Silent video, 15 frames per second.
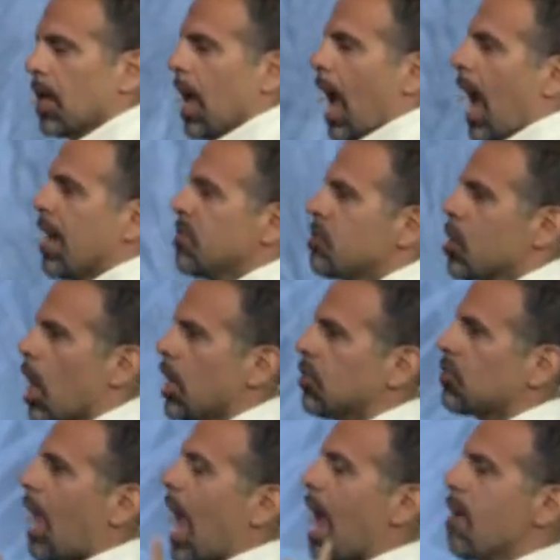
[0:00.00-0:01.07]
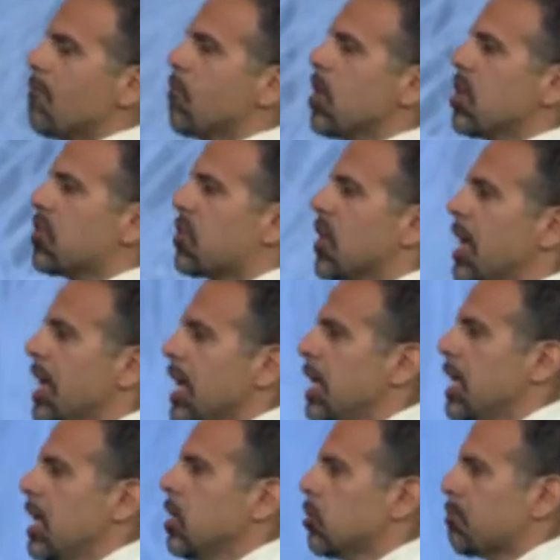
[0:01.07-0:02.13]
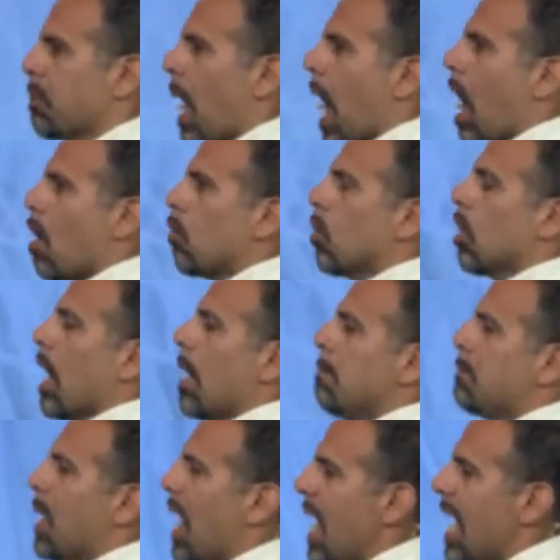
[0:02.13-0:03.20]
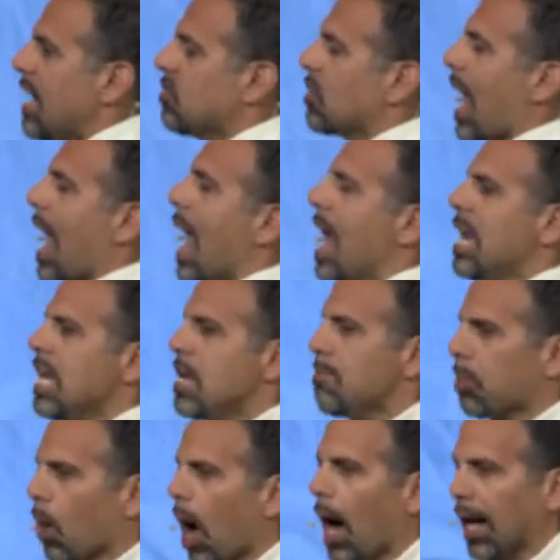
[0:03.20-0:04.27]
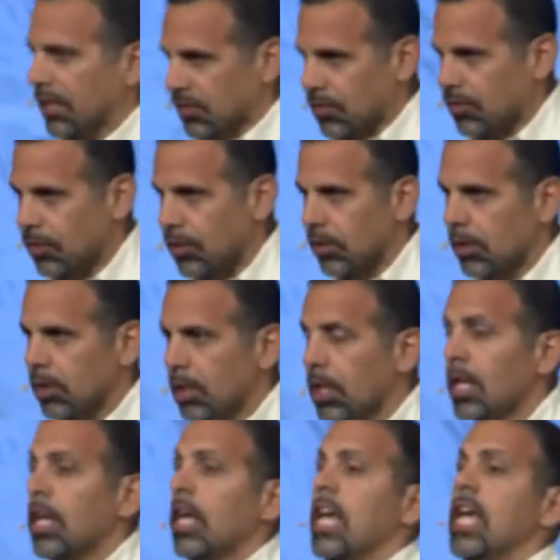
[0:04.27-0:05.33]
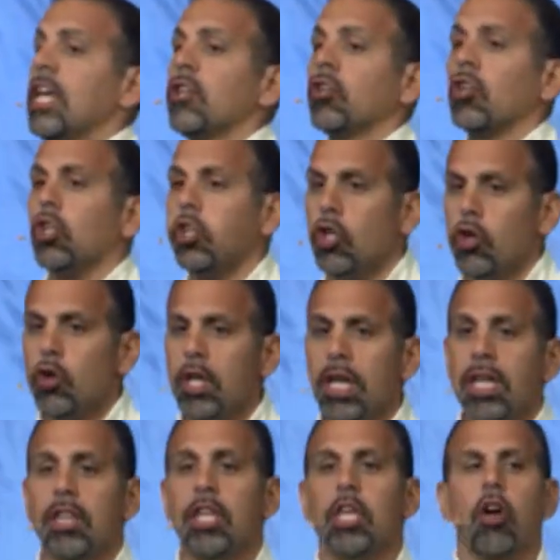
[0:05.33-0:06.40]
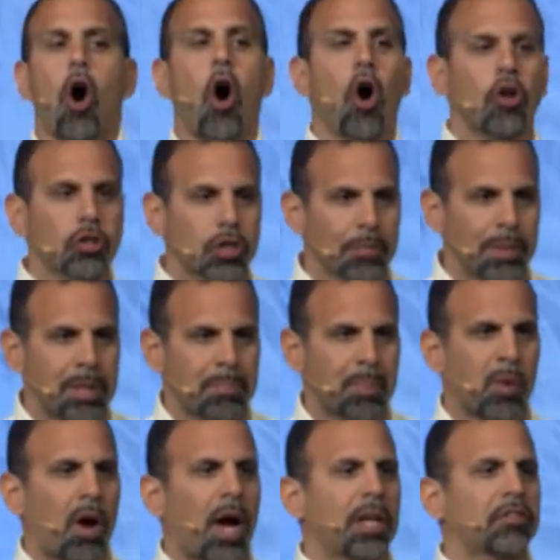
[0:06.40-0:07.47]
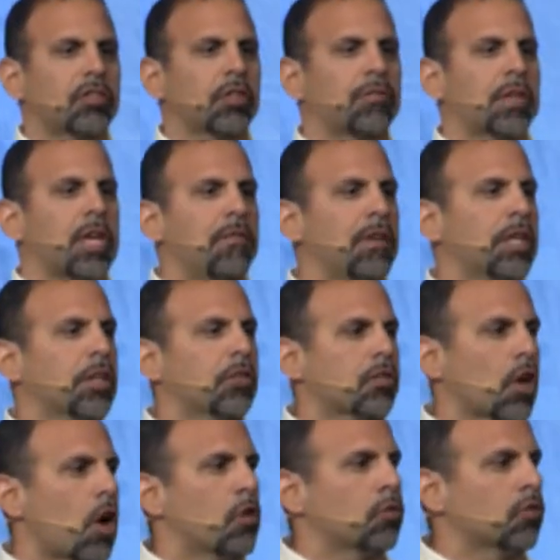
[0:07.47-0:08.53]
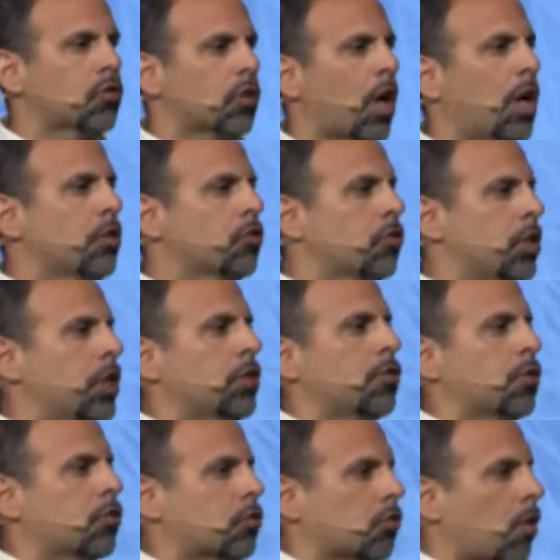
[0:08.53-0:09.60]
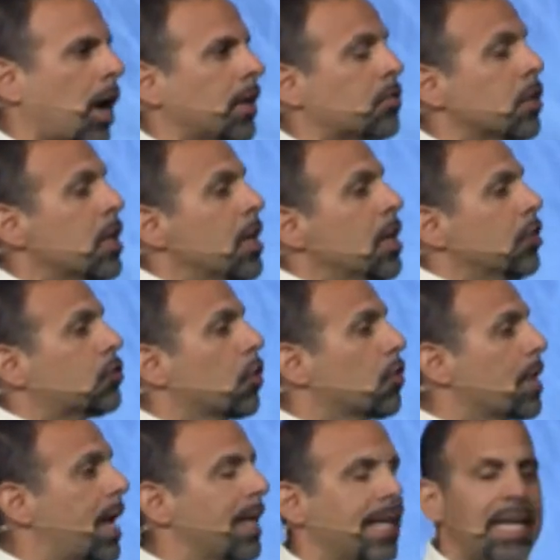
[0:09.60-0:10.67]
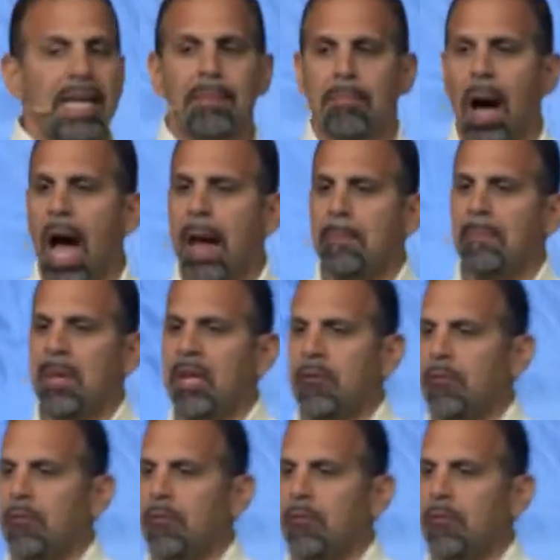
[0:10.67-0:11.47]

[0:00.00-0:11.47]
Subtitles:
and does everything in his power and pays any price, including the ultimate price of giving his own son, Jesus Christ, so that he might be